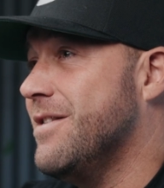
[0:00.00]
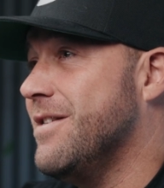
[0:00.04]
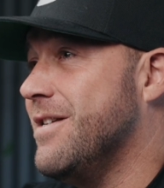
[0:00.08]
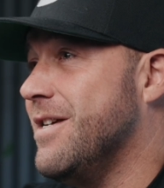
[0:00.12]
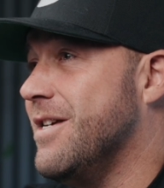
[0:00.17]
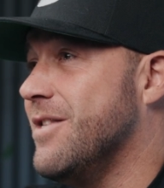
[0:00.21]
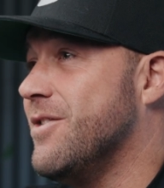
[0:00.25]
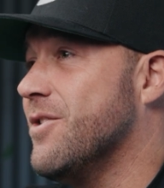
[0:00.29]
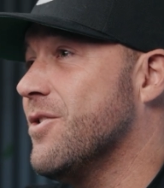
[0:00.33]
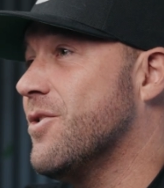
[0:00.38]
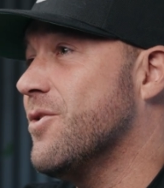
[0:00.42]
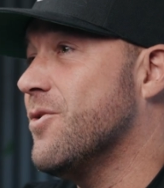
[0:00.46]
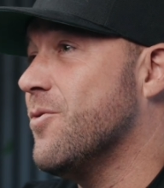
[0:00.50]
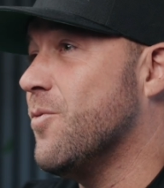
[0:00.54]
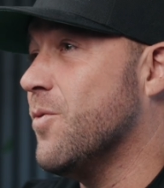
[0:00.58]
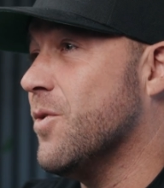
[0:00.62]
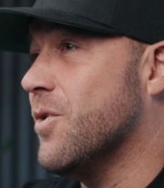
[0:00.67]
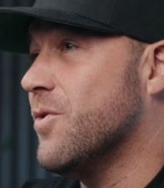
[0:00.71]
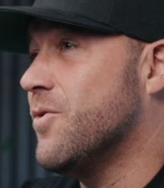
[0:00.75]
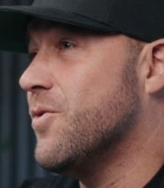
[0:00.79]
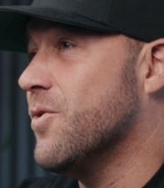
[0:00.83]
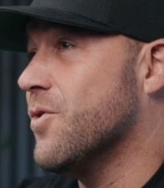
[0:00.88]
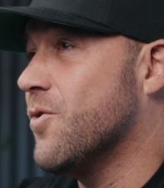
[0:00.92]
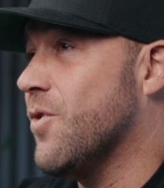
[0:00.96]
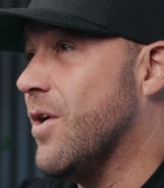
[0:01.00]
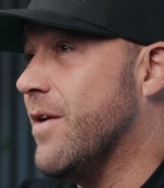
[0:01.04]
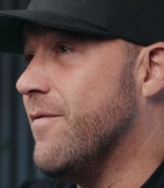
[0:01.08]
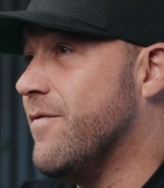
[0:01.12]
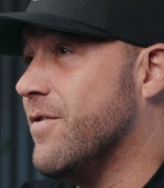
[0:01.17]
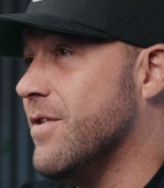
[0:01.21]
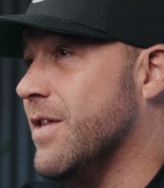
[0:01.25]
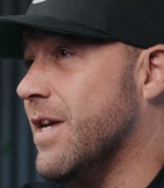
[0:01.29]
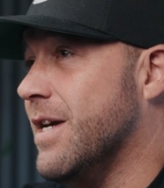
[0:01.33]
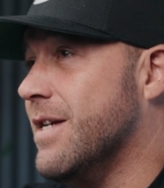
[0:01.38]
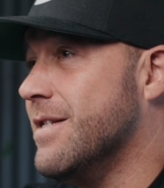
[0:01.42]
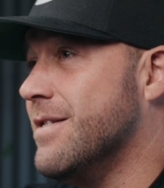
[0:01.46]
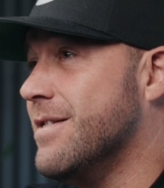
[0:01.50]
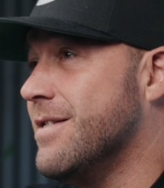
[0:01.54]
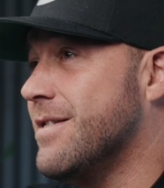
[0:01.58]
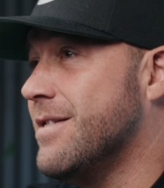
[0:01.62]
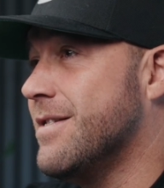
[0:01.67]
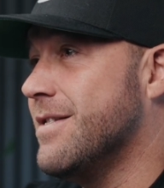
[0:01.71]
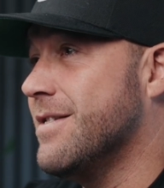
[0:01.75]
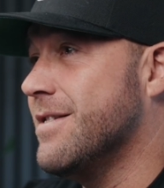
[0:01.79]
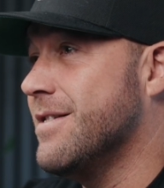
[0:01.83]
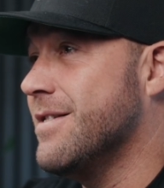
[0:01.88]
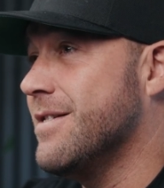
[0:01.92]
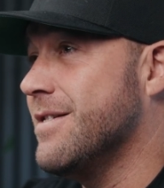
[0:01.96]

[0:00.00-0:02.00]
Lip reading: and look at the world through a grateful lens,